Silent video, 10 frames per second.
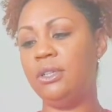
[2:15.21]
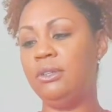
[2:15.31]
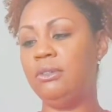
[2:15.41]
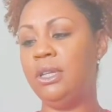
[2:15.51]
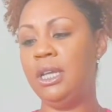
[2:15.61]

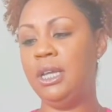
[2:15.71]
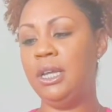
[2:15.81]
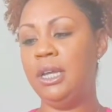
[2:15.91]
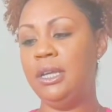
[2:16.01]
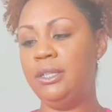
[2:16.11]
So
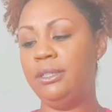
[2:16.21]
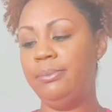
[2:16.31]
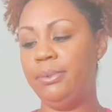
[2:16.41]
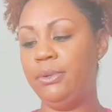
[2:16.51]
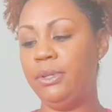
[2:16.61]
here's
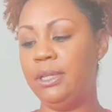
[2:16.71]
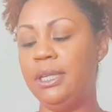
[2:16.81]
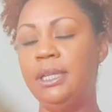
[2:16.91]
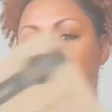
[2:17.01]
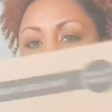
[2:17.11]
the beauty
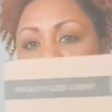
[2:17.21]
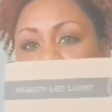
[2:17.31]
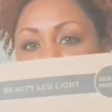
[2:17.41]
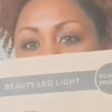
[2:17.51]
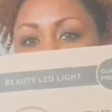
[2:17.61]
LED
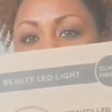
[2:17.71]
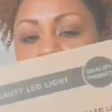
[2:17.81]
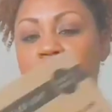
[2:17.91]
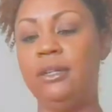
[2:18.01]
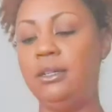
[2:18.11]
light that's
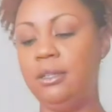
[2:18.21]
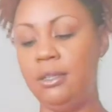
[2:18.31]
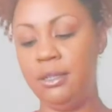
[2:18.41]
in here.